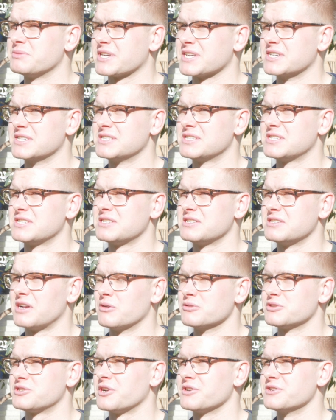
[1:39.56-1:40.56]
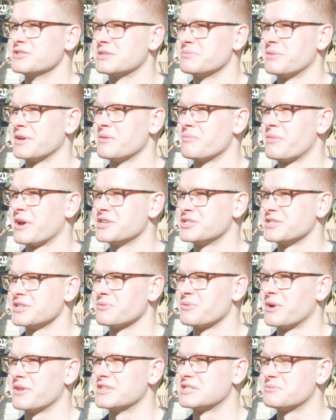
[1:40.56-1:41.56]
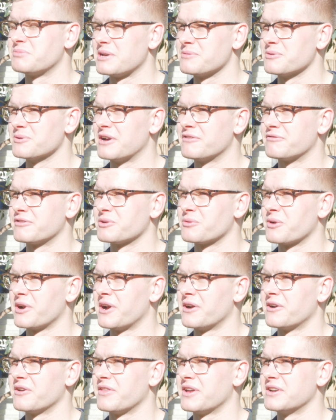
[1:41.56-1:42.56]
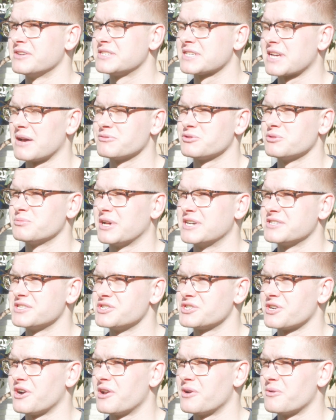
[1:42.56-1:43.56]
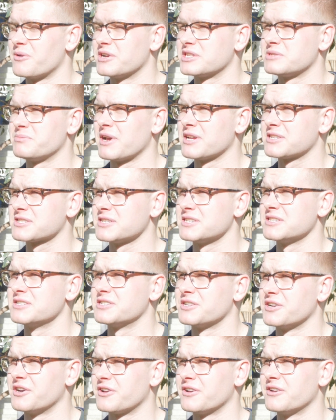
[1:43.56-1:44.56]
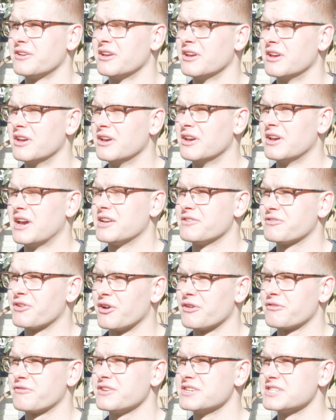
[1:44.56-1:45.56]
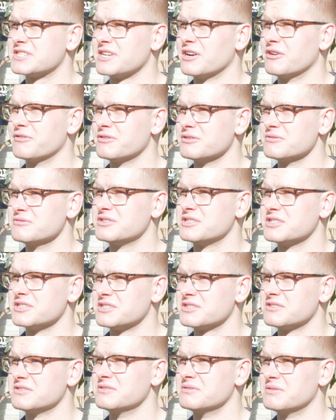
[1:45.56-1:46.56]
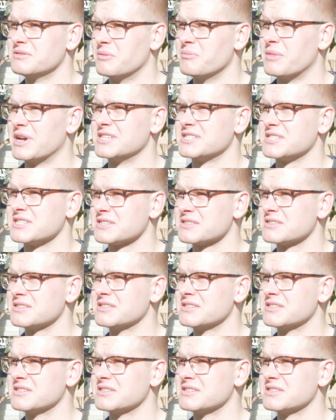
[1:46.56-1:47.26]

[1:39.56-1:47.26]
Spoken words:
because I was so used to being in Beijing where there's people everywhere, and then to come to a place in China where it's basically deserted and you've got it for yourself, it was just amazing.